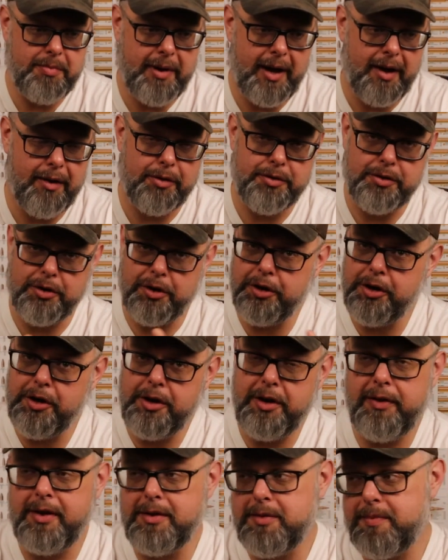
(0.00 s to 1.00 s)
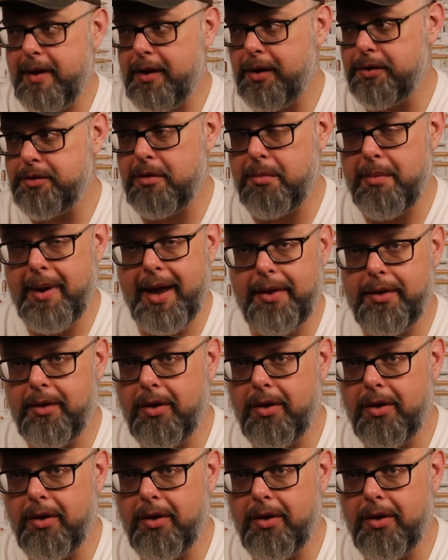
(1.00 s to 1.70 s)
powders are good and these powders are bad.